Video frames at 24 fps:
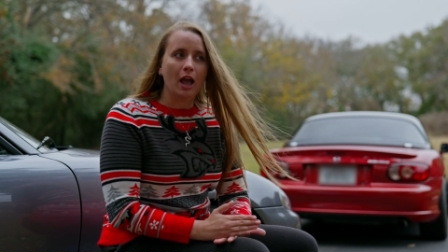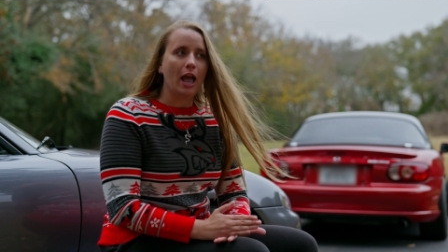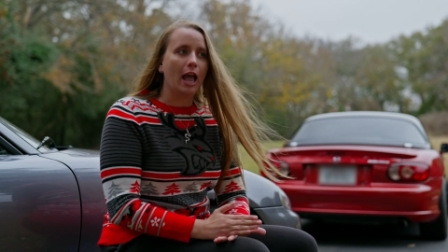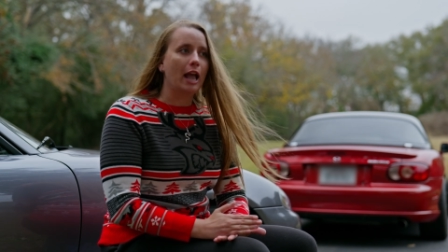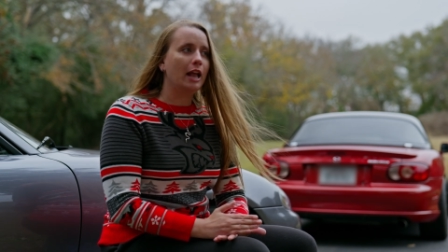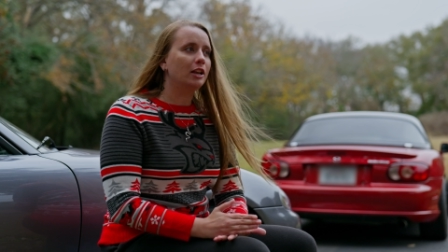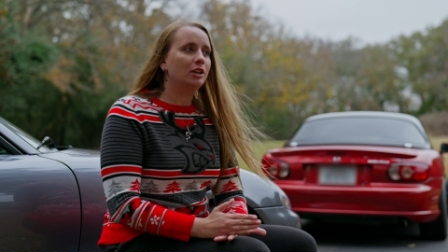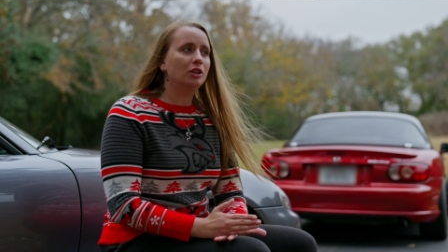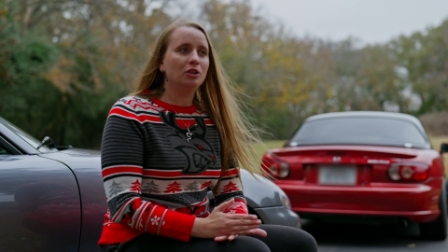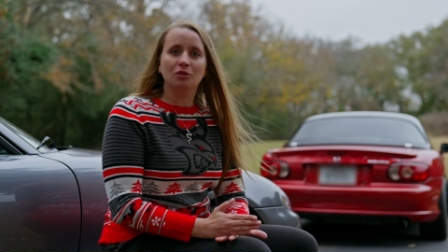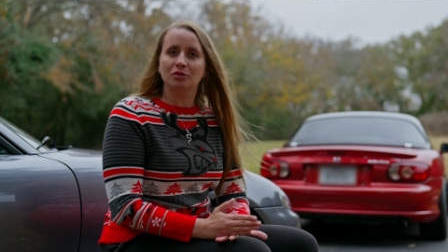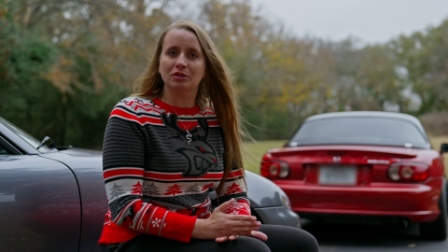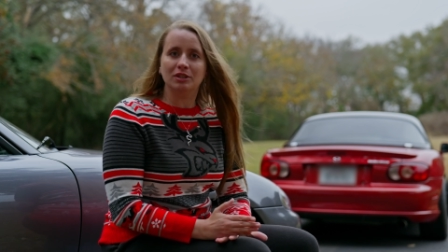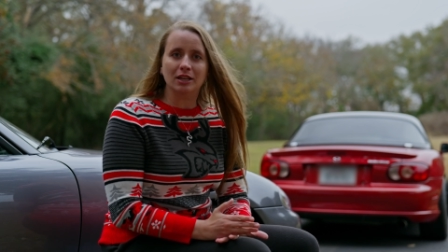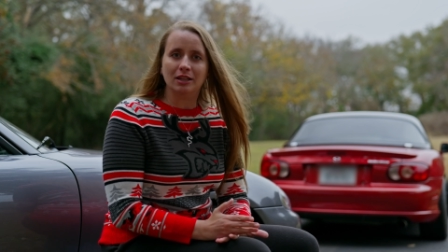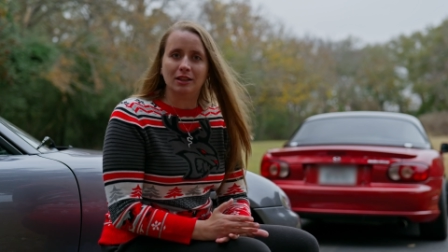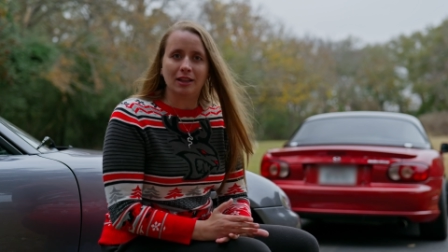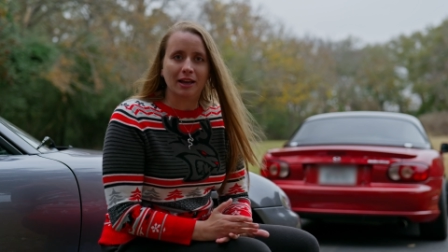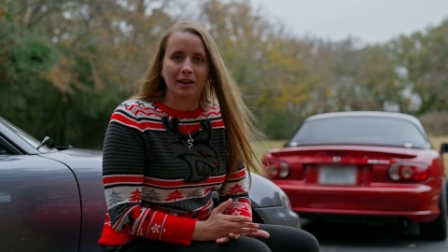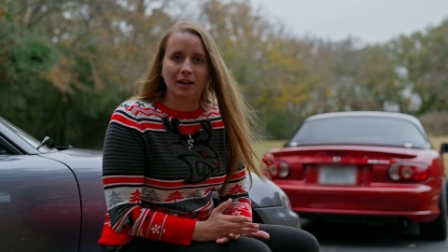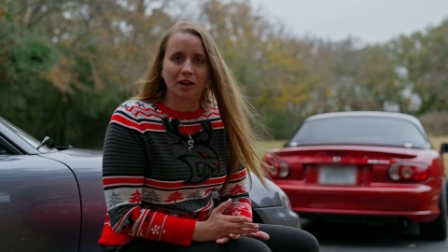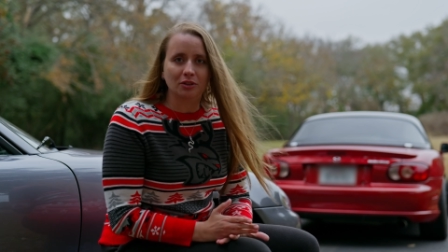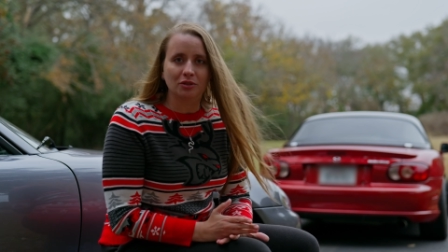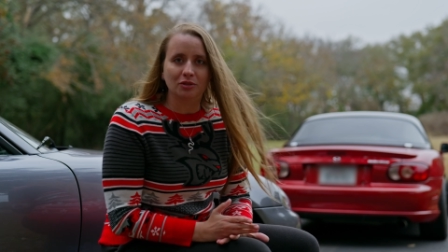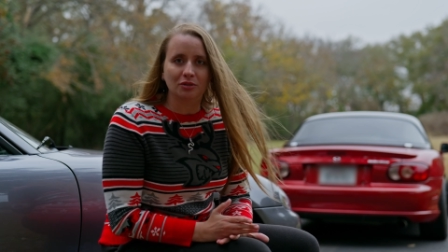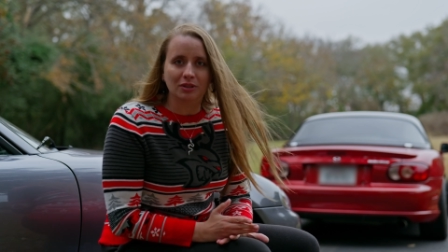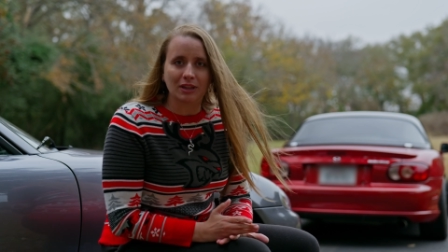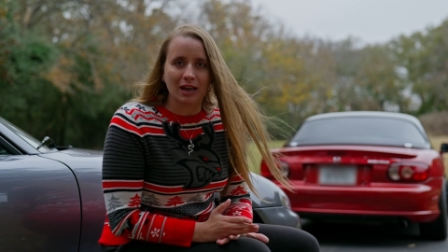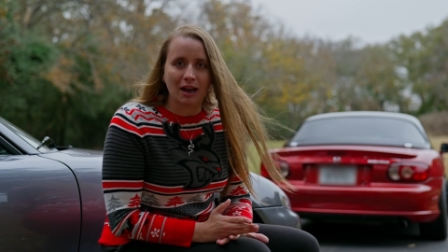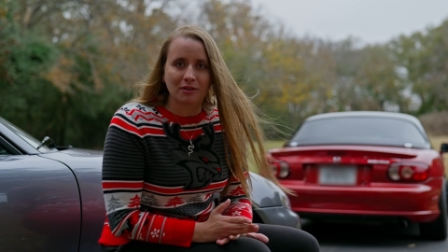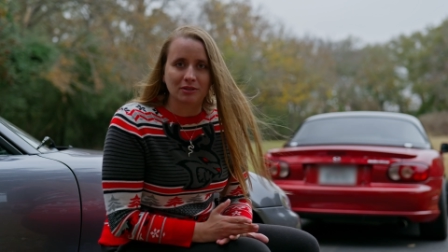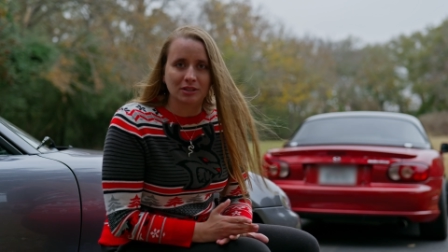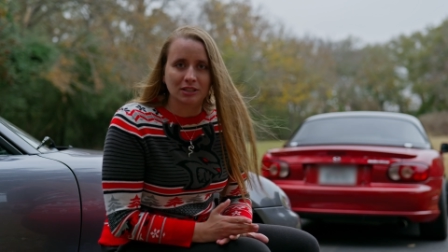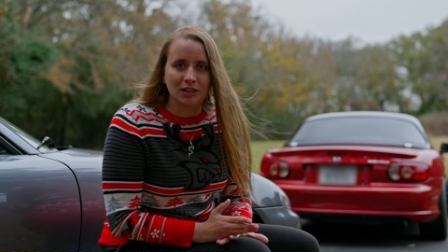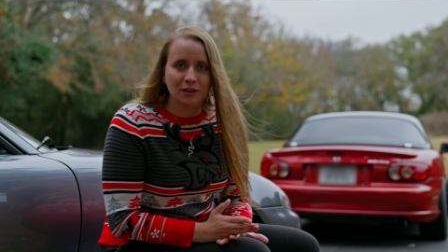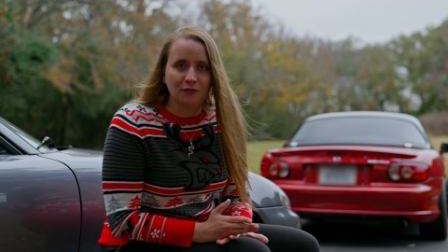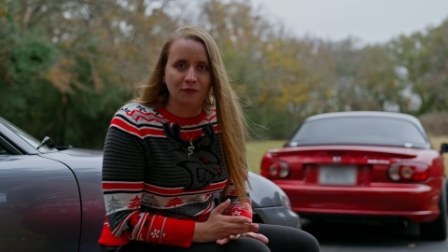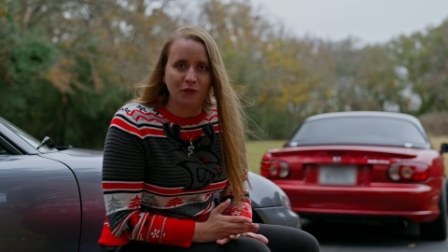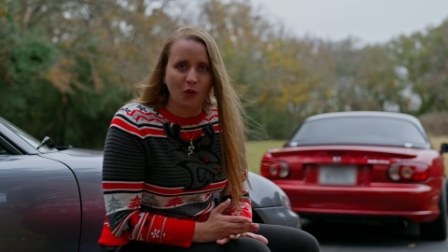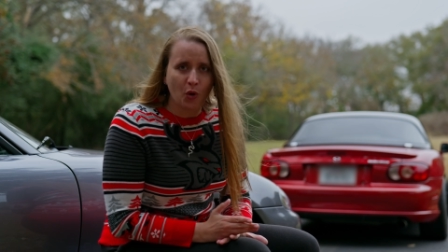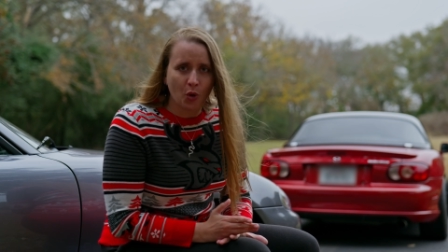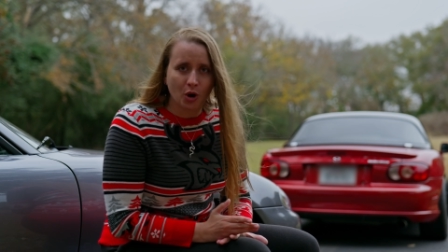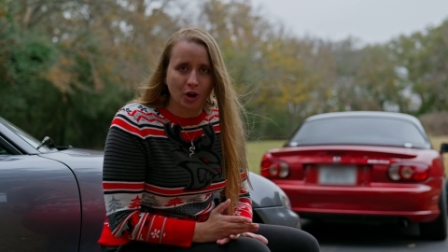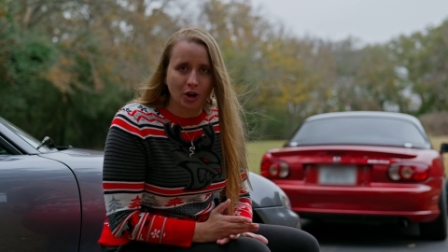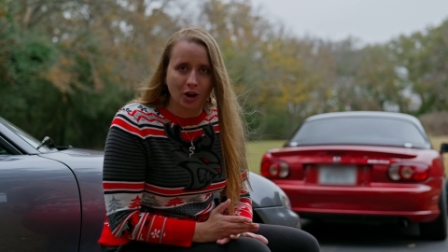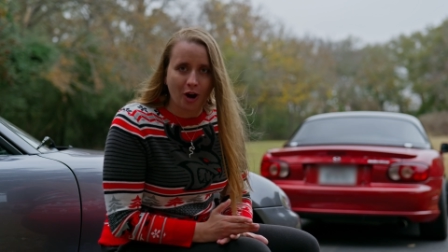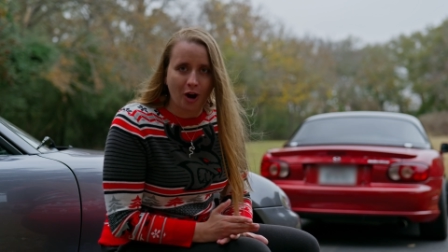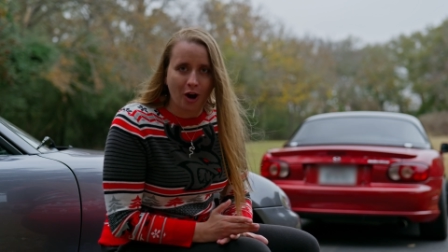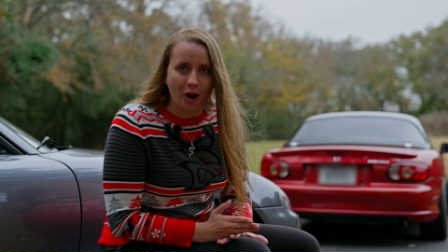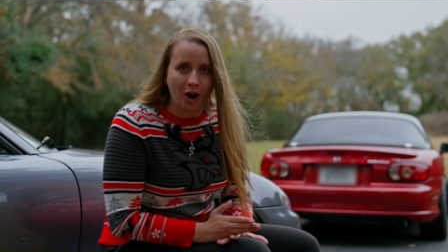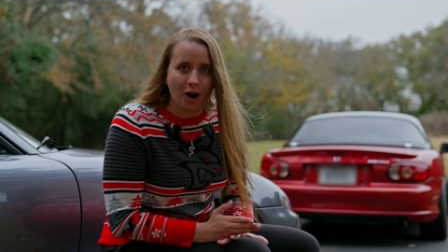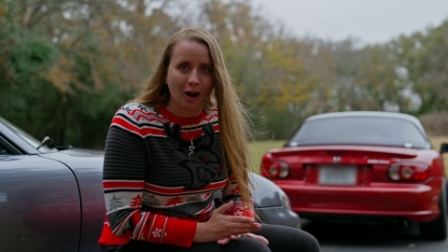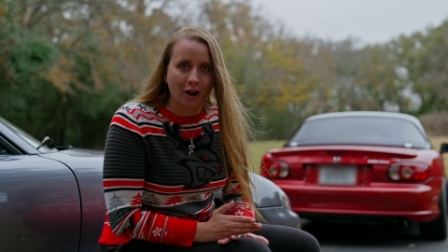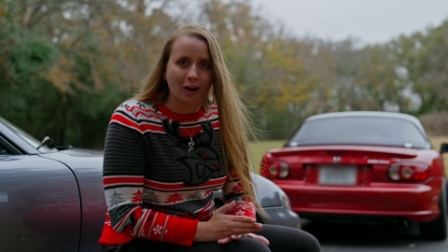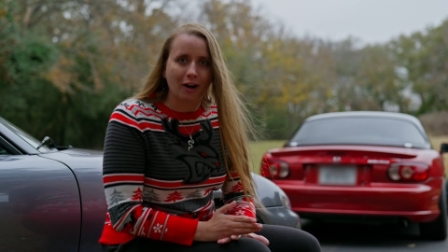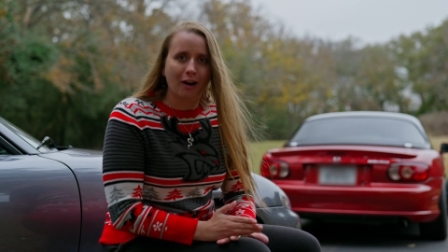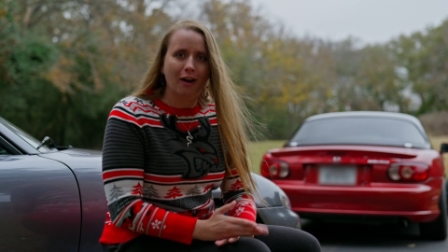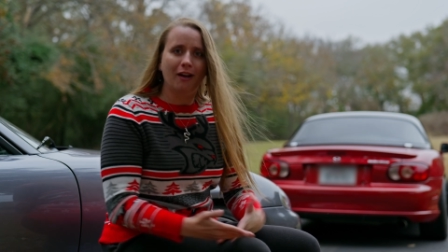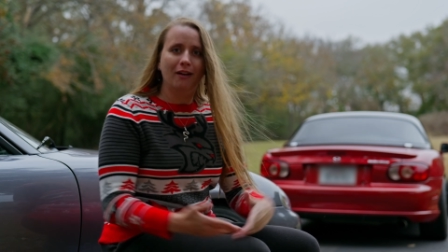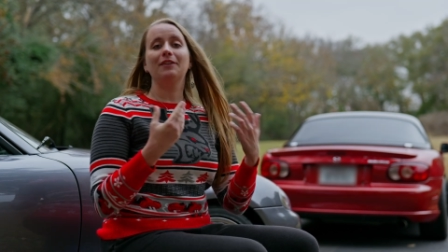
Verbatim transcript: and use it like a 2004 car?